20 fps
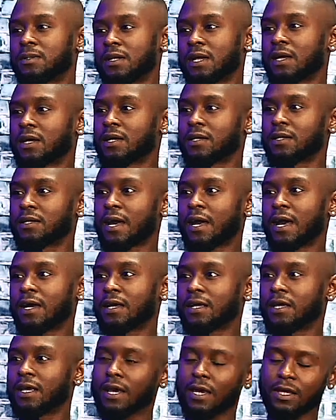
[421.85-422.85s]
did I I
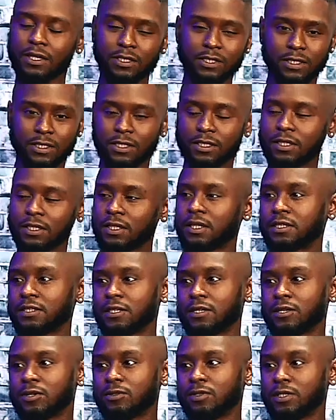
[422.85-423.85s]
gather and collect
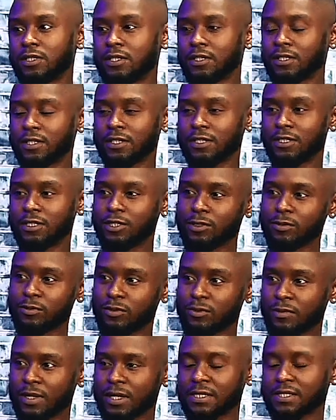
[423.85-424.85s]
on it and double
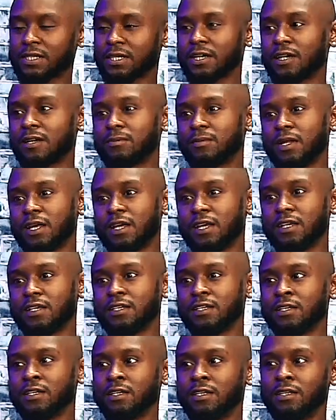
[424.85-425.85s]
my time? Like
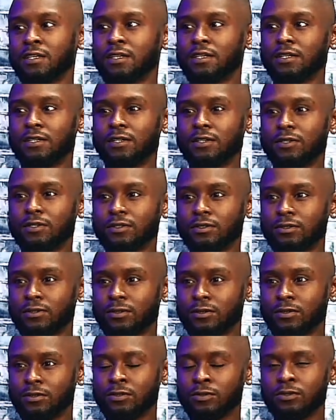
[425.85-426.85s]

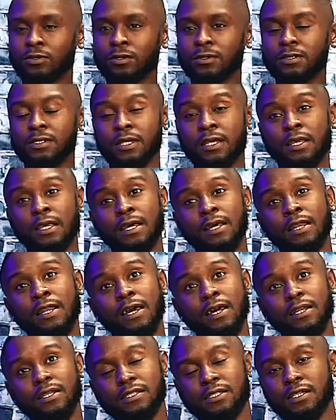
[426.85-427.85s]
you know what I'm saying? A
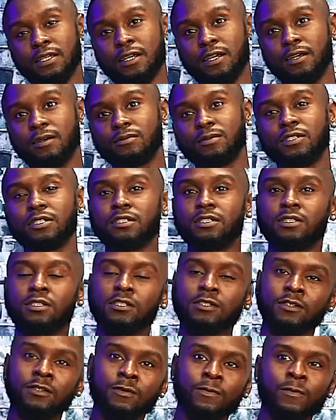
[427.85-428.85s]
lot of times
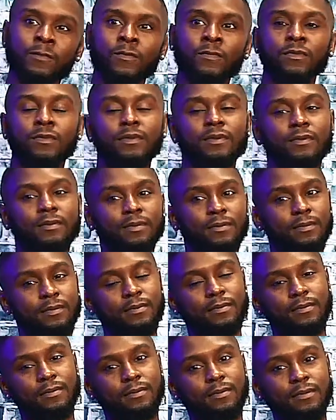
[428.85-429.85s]
it's
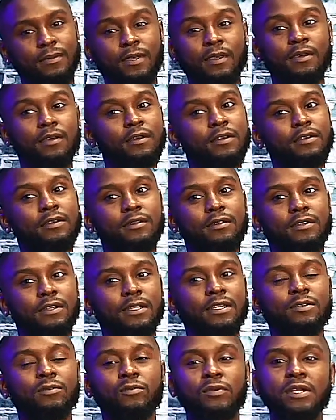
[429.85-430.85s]
yeah,
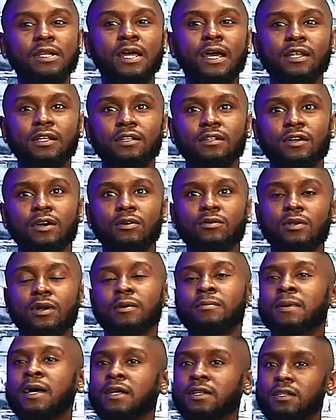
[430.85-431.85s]
it, we not the
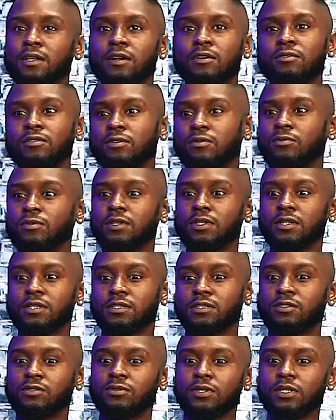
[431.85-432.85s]
I'm not the only one
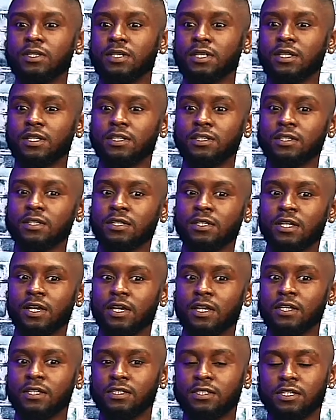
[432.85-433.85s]
that's doing it at a young
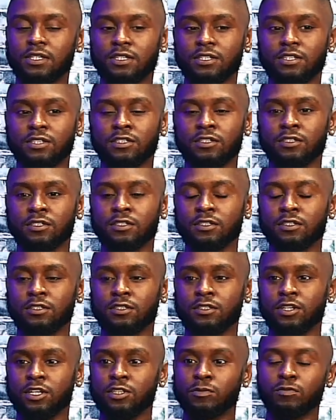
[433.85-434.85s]
age. That's
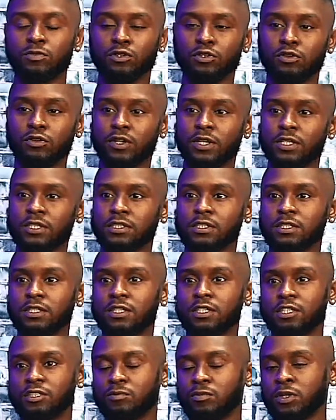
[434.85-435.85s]
that's progressing,
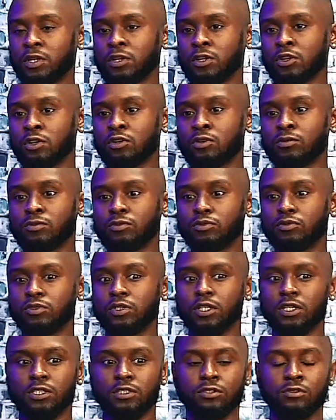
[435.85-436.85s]
that's being humble,
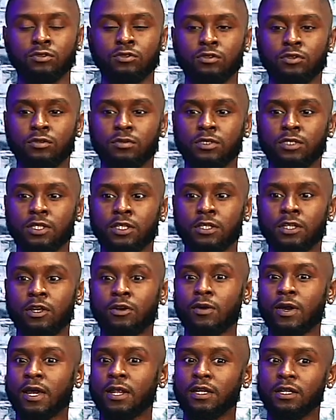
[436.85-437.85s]
that's you know what I'm saying,
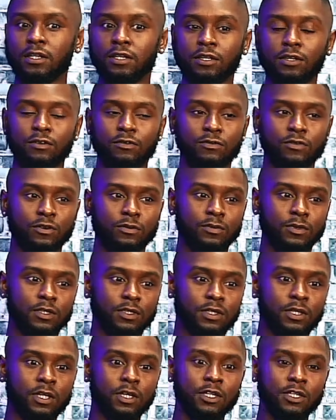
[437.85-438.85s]
know how to lead from
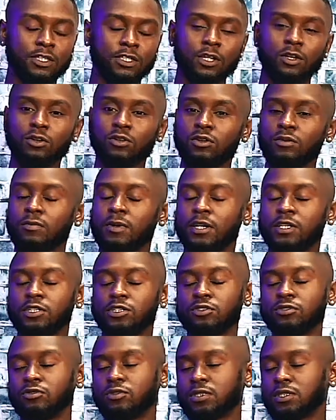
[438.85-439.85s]
the sole of my
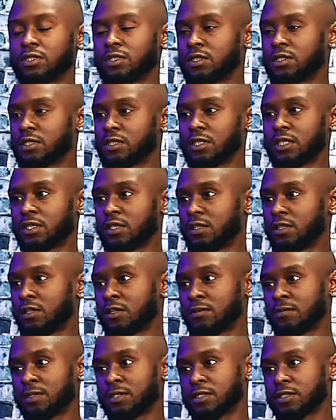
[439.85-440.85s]
shoe into the sticky
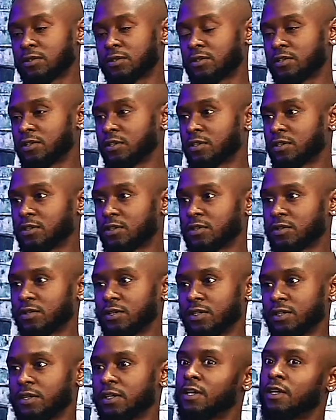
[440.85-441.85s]
gum that's on the
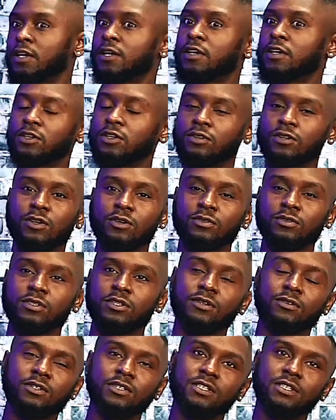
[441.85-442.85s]
concrete. You know,
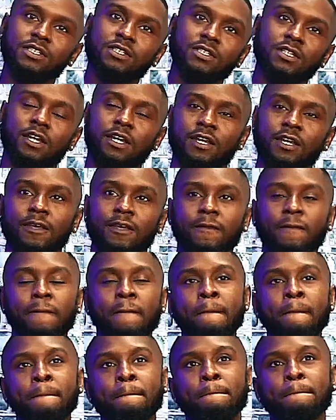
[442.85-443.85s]
so it's just like
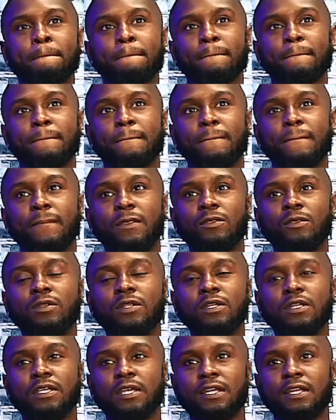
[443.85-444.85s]
you
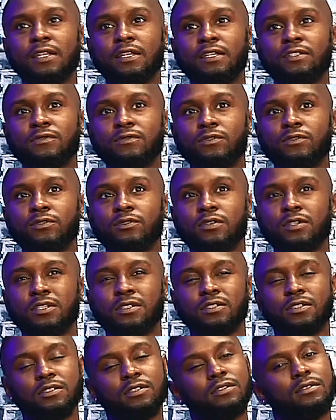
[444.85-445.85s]
look at it as far
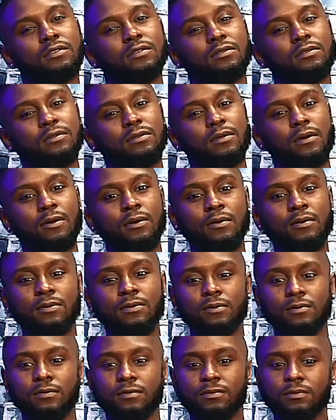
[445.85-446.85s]
as
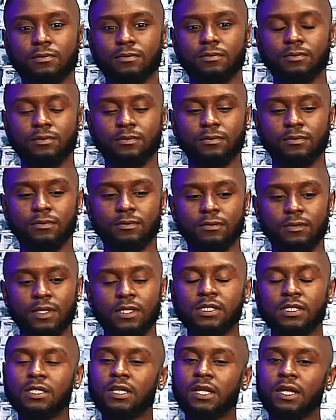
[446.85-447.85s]
um
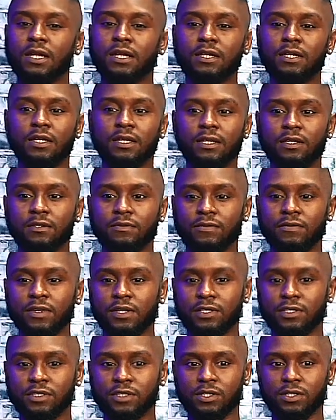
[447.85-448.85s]
it's a lot of negative
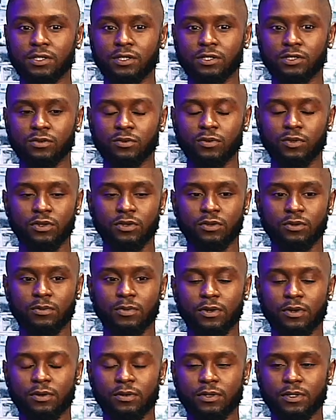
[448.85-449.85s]
energy in this world,
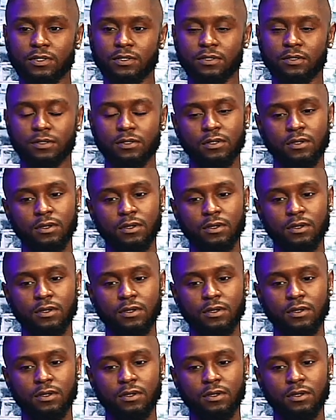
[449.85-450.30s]
bro, and